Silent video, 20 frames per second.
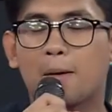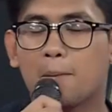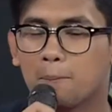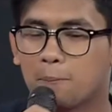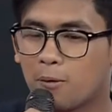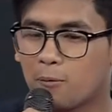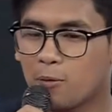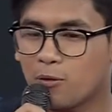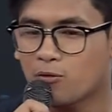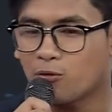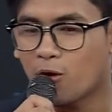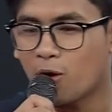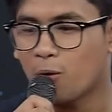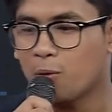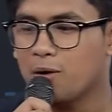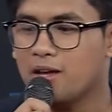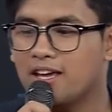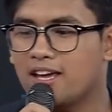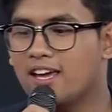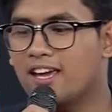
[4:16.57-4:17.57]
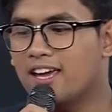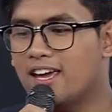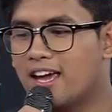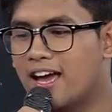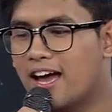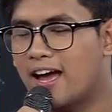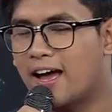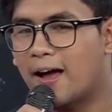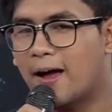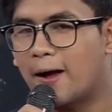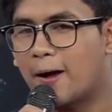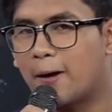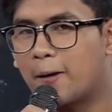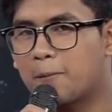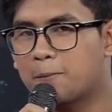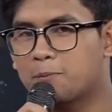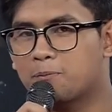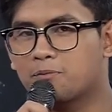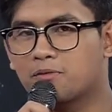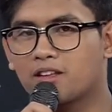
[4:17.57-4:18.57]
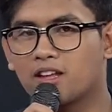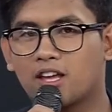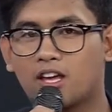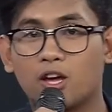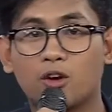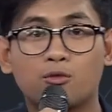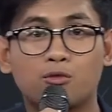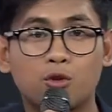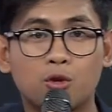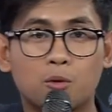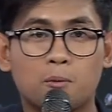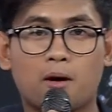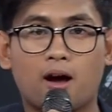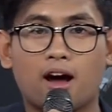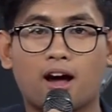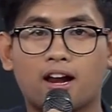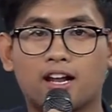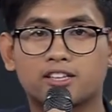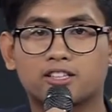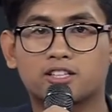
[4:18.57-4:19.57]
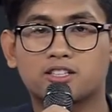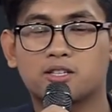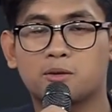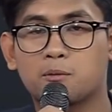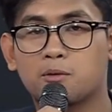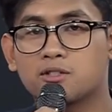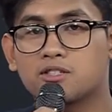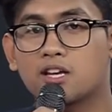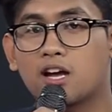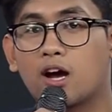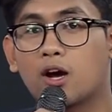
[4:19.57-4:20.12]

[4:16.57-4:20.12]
But before we give you mga letters and music,